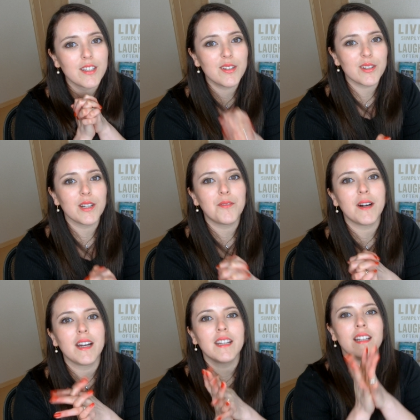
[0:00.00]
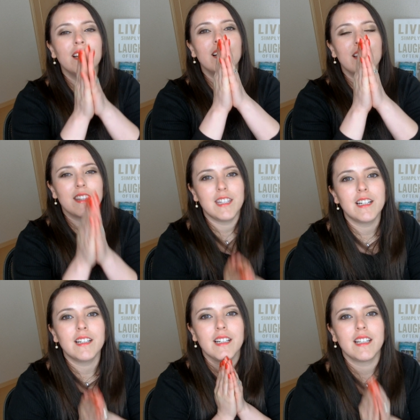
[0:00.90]
you're gonna find
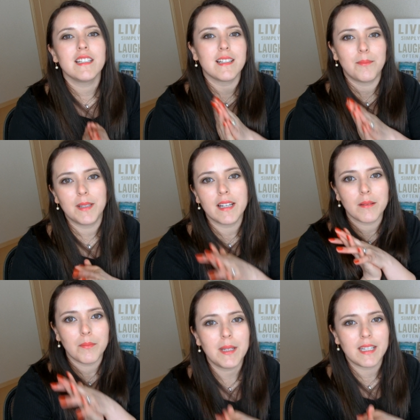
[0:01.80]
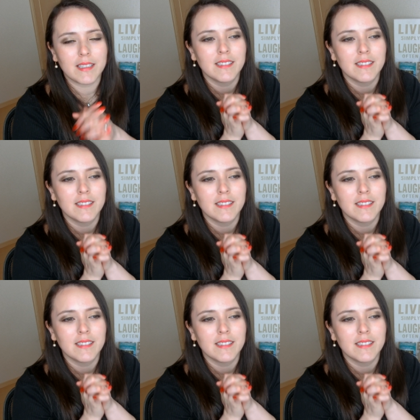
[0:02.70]
there is a plan B.